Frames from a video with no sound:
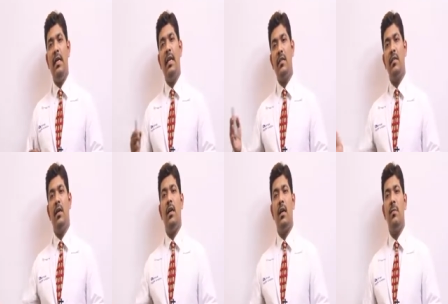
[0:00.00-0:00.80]
and
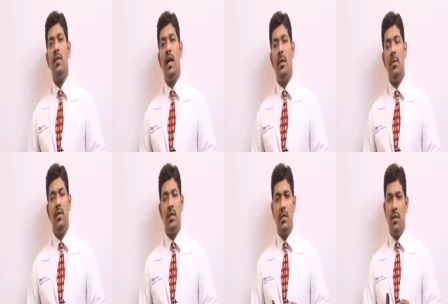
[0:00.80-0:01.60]
next comes the
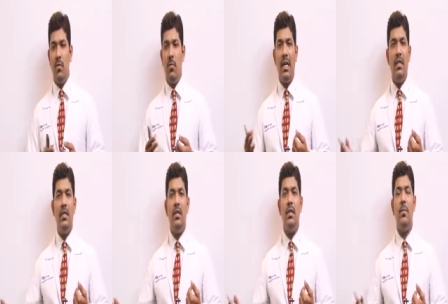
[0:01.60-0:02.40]
RBCs. Now, why
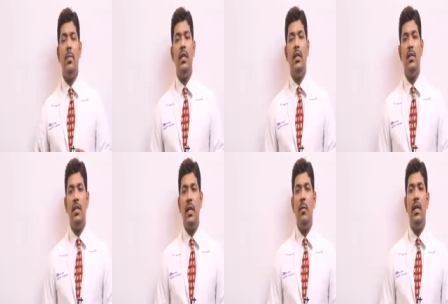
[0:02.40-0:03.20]
this particular
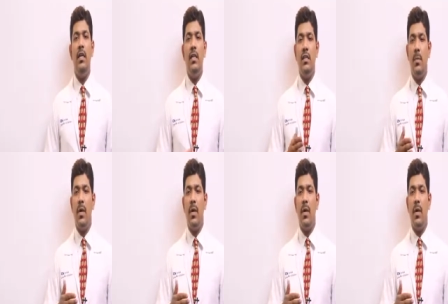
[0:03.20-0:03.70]
sequence? It is